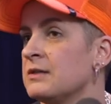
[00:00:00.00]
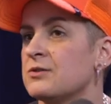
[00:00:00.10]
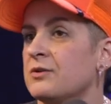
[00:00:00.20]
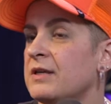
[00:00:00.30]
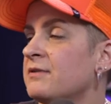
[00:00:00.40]

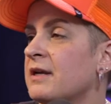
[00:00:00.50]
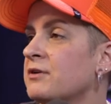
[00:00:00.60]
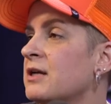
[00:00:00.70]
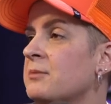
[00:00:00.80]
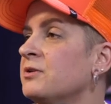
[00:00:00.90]
So even
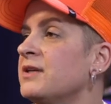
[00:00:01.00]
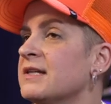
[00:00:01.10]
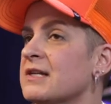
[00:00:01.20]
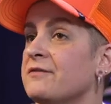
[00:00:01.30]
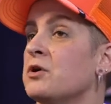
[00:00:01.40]
every couple of
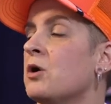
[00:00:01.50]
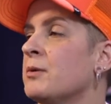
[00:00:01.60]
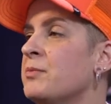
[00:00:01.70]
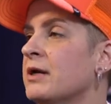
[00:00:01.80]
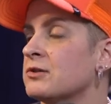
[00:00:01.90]
days, I even call
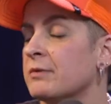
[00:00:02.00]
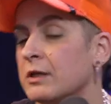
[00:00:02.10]
my parents. I'm